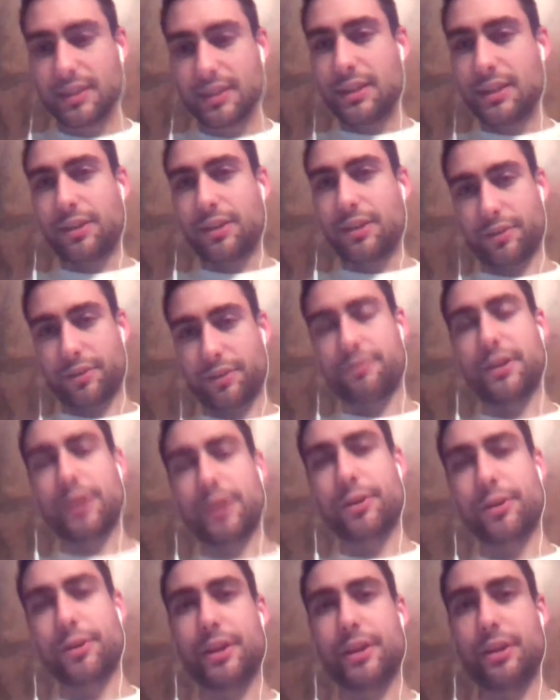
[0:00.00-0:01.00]
or the
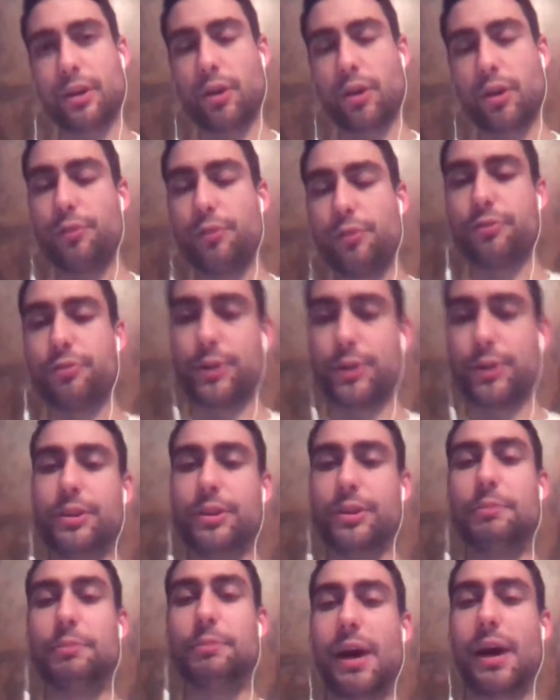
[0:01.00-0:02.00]
very
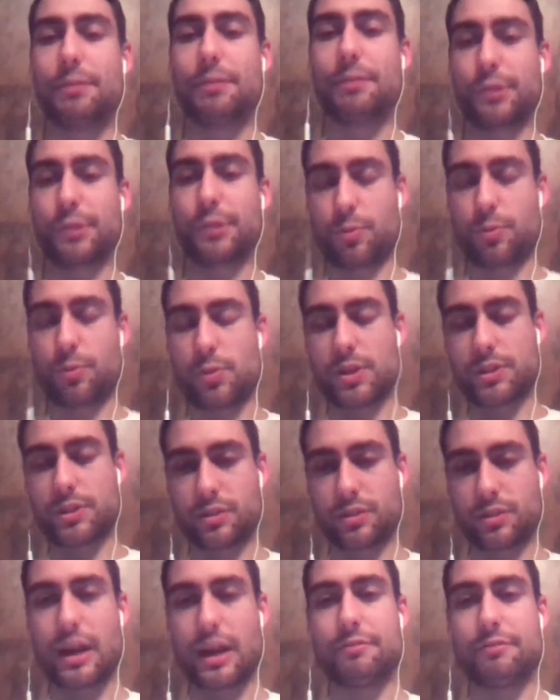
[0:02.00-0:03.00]
overtly popular ones
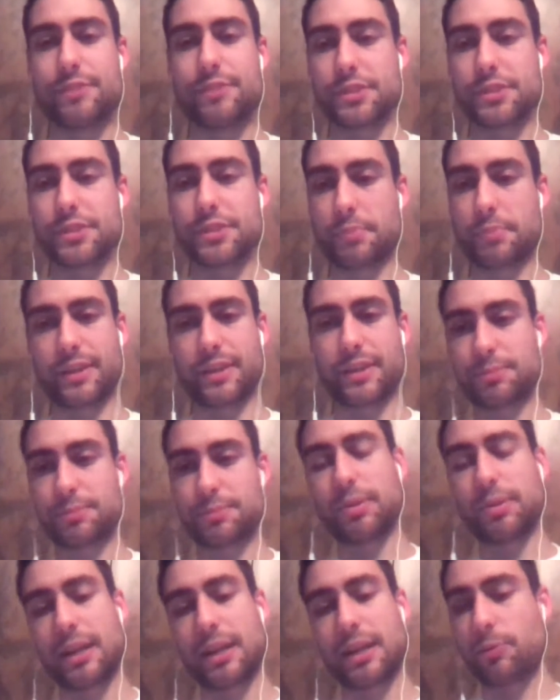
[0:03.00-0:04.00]
or obvious picks,
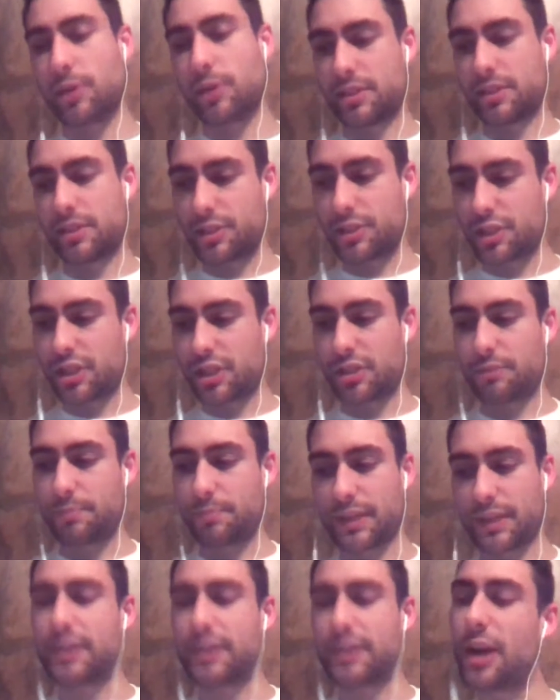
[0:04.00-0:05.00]
but I wanted to
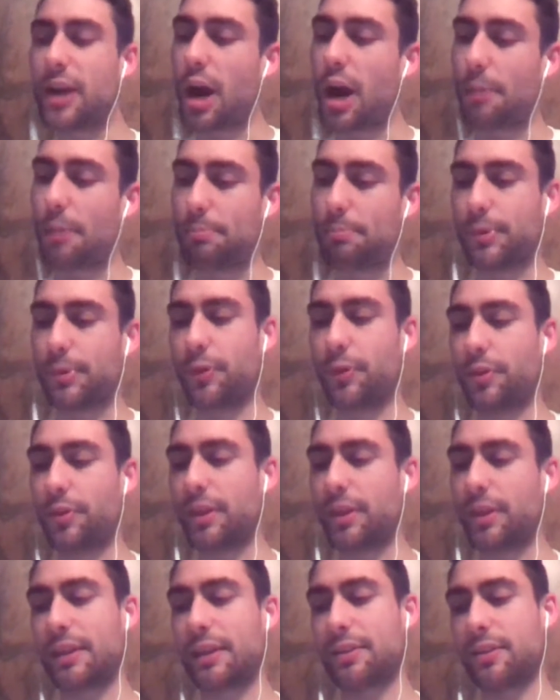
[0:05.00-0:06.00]
pick a couple
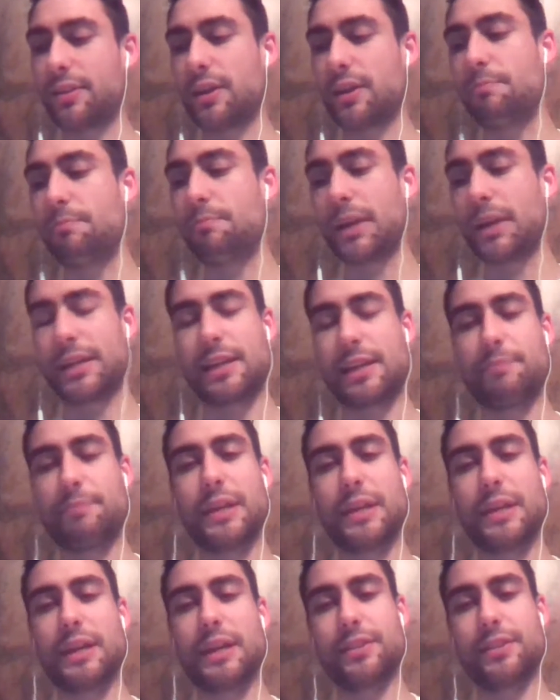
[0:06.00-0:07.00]
that I thought might not
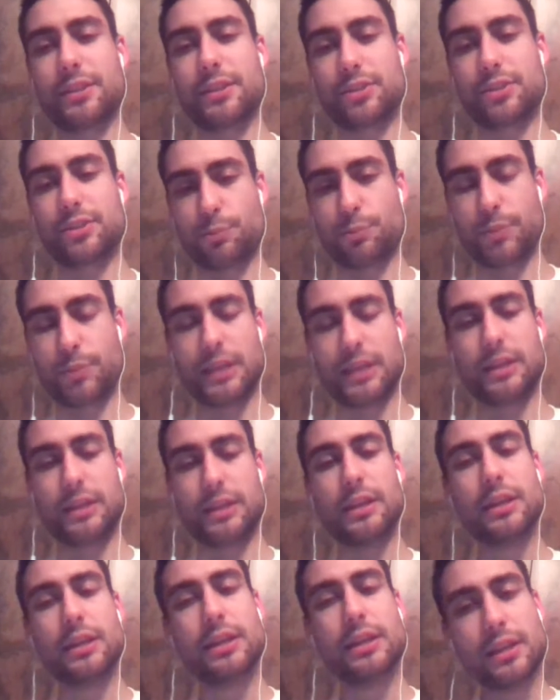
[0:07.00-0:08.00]
be on there. So Pete,
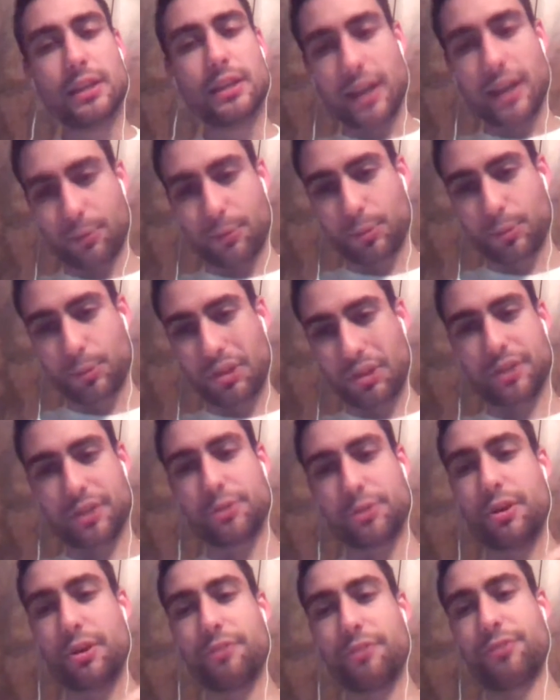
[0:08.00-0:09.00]
I will let
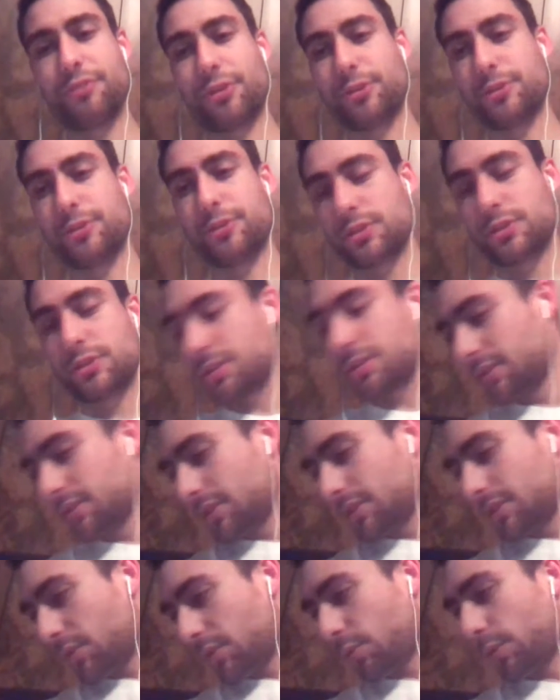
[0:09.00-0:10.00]
you go first.
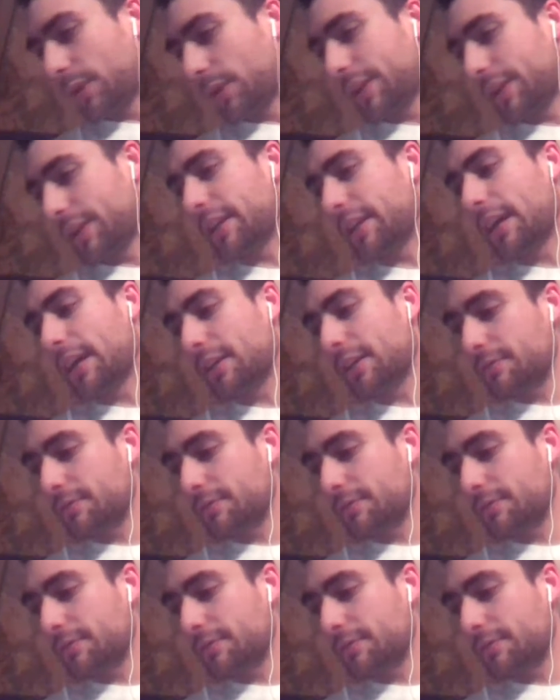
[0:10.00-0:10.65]
What do you got?